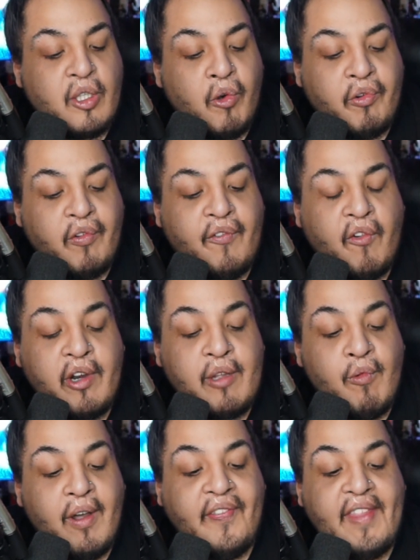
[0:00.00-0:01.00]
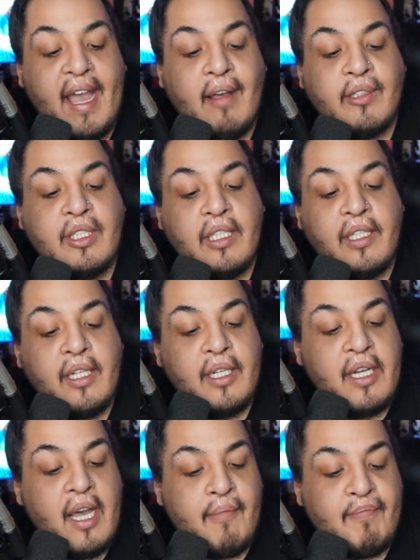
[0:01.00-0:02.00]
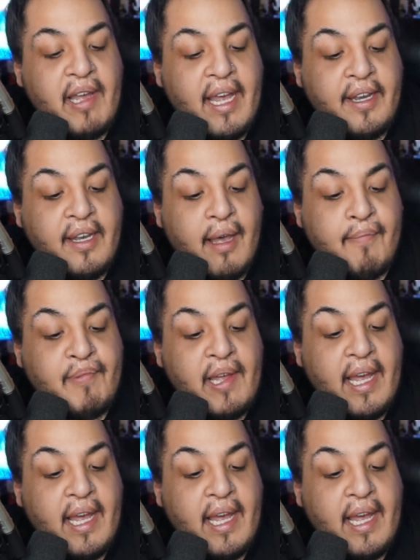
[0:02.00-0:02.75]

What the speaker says: total 41,000. Not bad, not